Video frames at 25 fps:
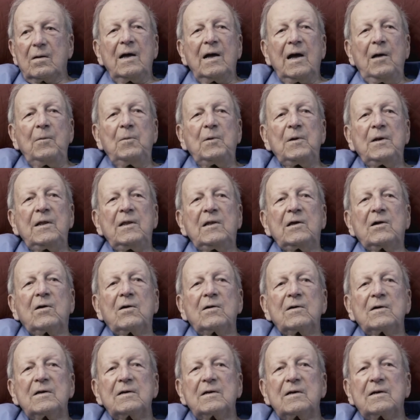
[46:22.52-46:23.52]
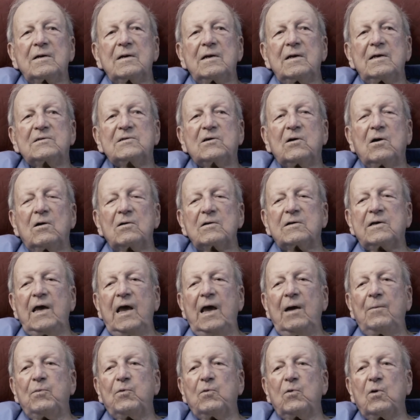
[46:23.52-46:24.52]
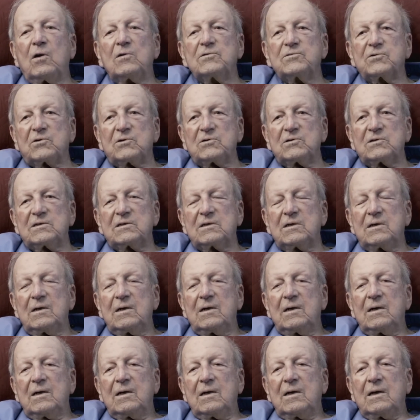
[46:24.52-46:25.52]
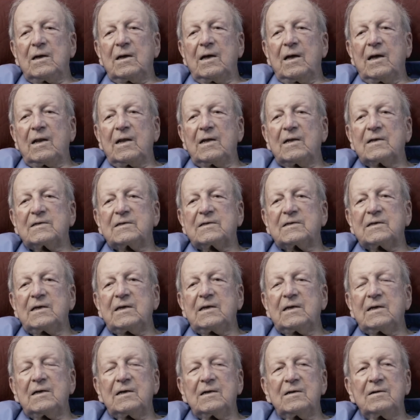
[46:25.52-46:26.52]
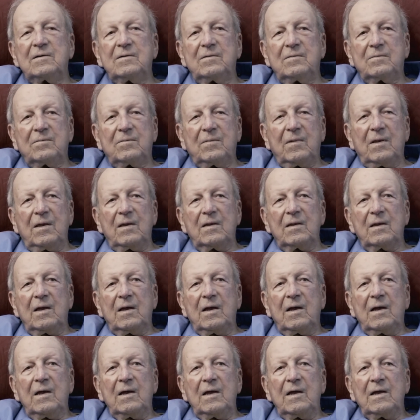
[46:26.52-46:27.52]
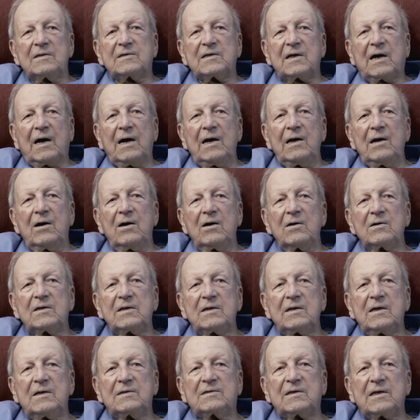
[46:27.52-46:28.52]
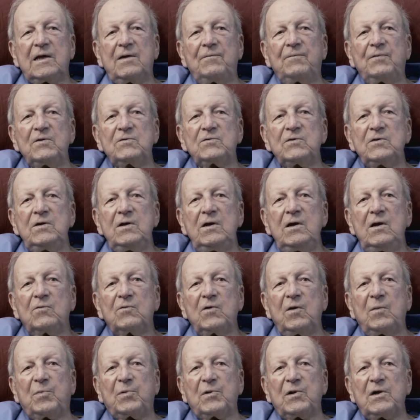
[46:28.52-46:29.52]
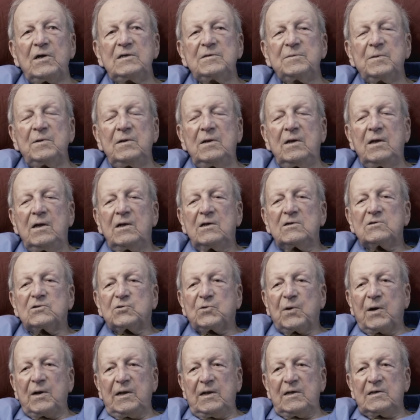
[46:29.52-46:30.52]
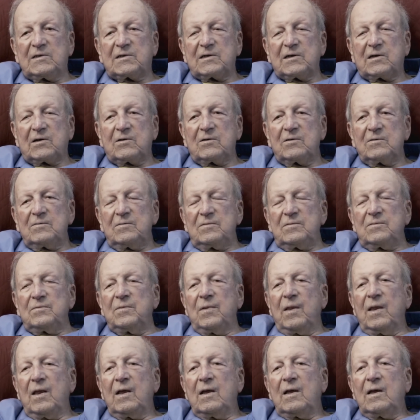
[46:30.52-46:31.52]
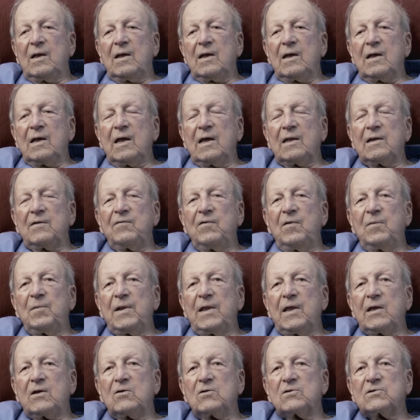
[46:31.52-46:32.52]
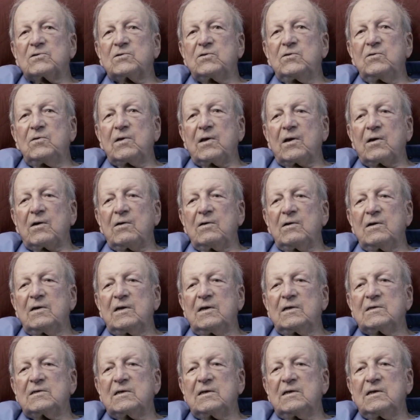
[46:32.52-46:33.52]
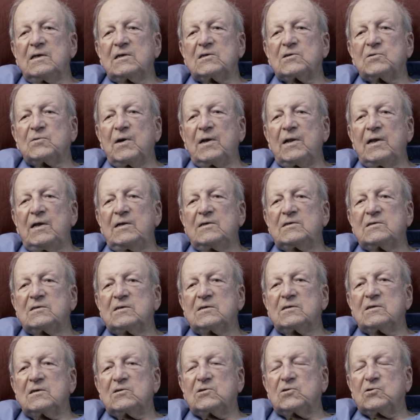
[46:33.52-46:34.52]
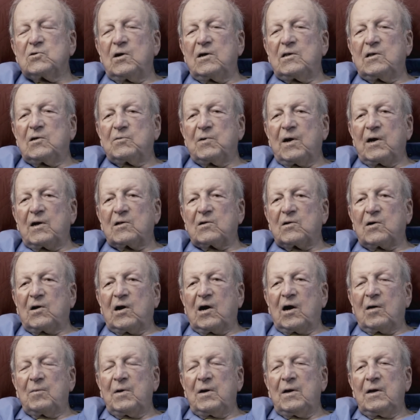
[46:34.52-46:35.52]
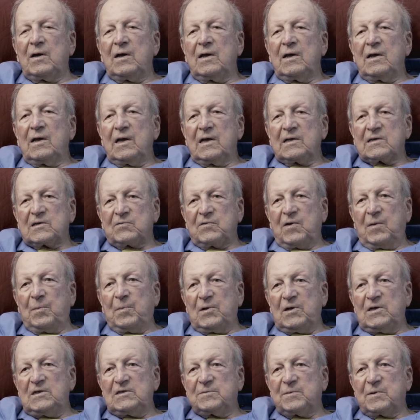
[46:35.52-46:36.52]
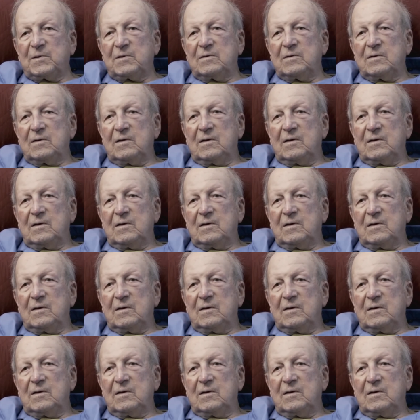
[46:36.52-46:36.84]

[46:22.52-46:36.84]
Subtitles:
I went in there. It's called Camp Walters, and it's an IRT. It's an Infantry Replacement Training Center, and everybody that goes through there is ready to join the regular Army as a replacement